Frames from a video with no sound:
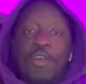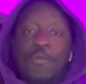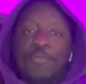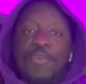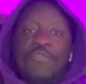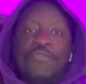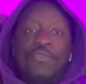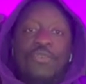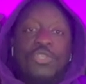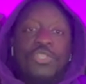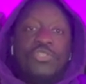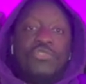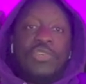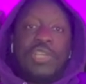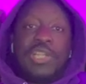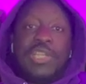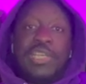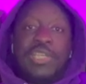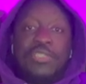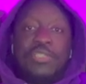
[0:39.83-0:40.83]
If you're
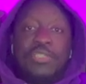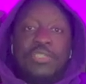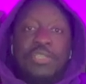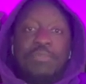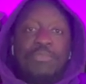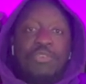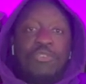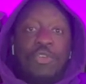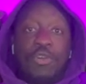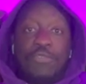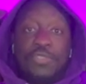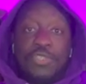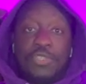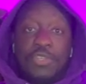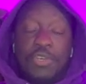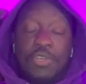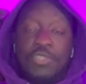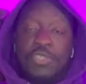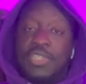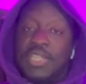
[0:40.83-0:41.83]
strictly into some growth
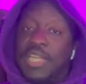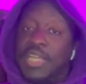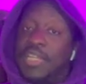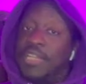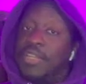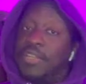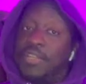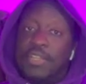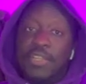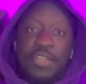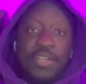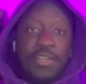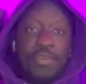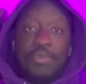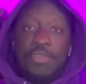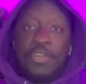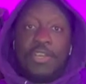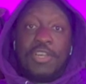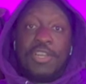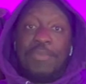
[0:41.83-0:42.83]
stocks, then
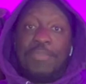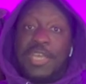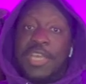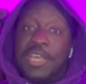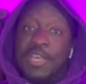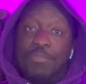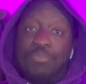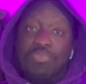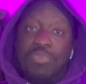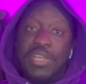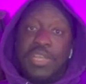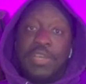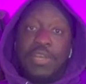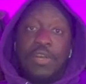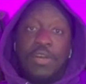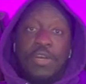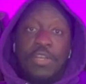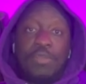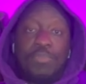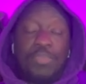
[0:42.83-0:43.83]
you're going to be hit pretty
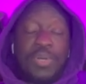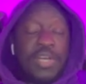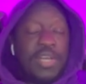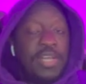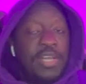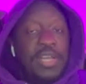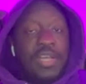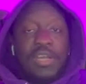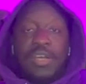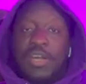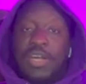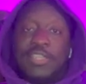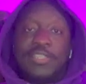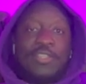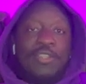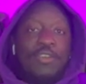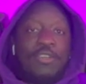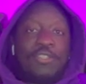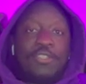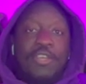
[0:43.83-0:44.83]
hard. But us
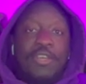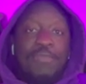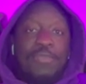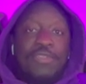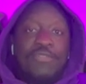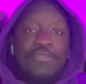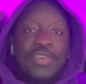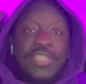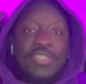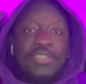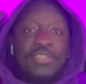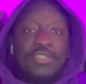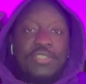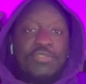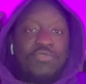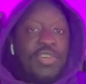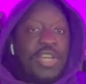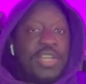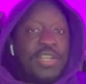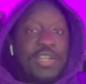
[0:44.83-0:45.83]
long-term investors
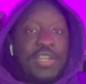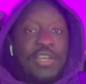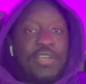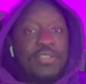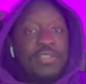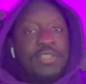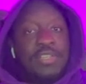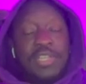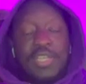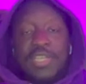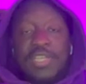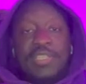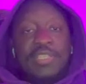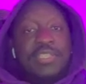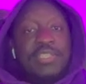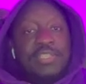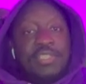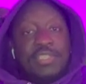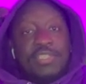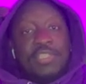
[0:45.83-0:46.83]
right now,
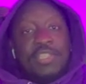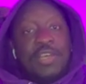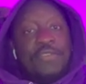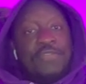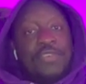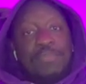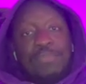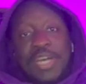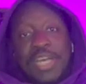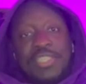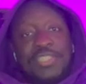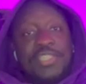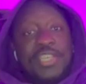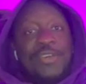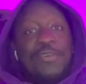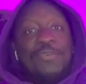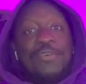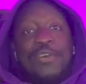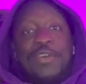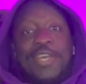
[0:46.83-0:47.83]
this is nothing but a
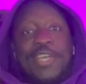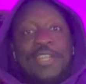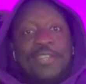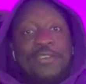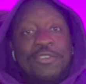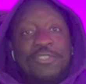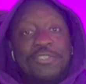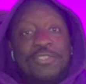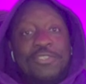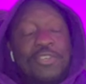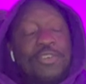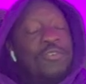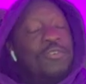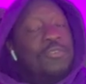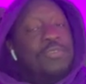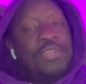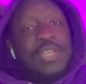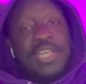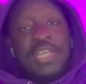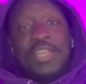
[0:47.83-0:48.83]
sale going on. So,
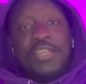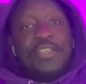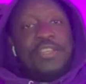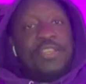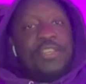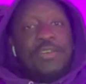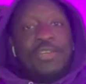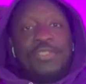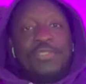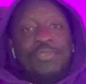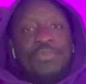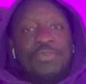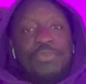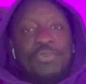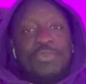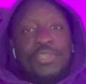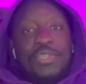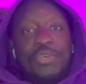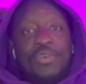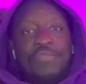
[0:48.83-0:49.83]
it's all
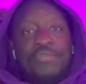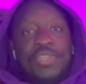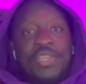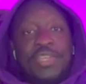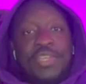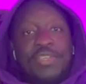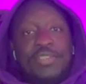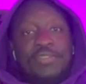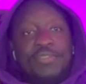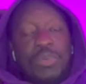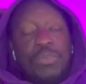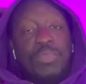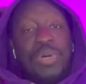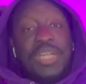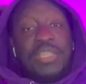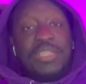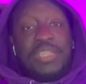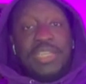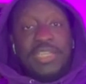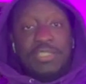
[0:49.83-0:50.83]
good over here.
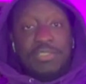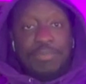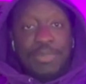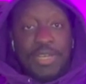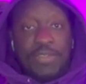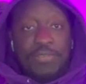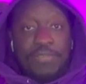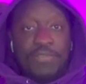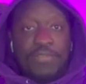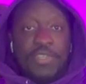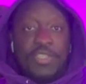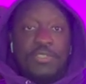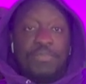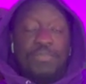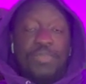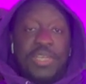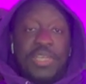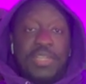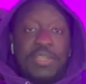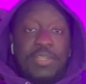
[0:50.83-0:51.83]
But this month has
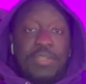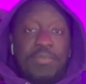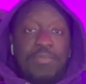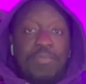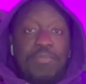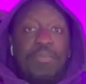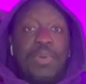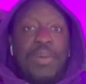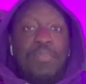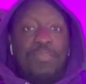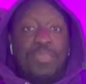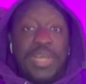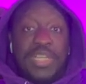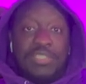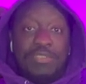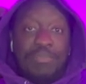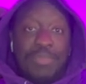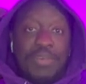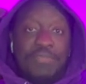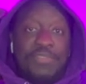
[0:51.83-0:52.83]
been my
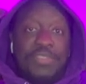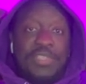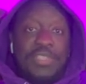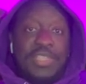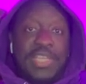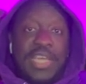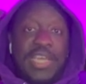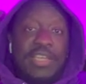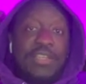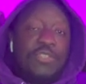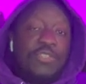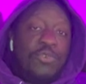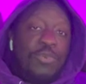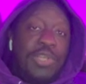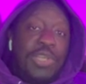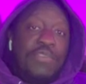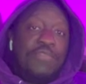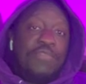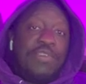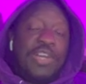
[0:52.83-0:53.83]
best month to date.
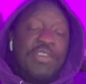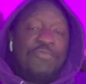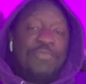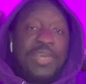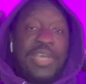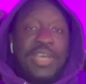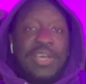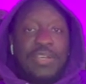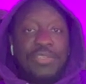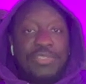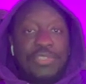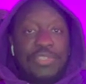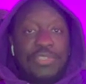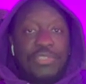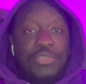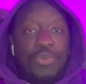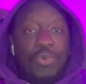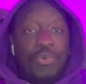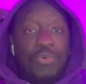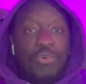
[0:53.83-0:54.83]
25 payouts in
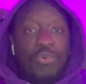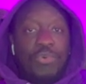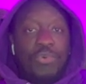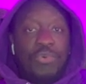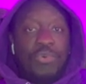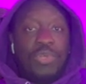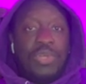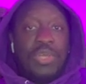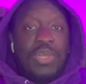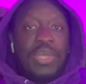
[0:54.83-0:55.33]
total.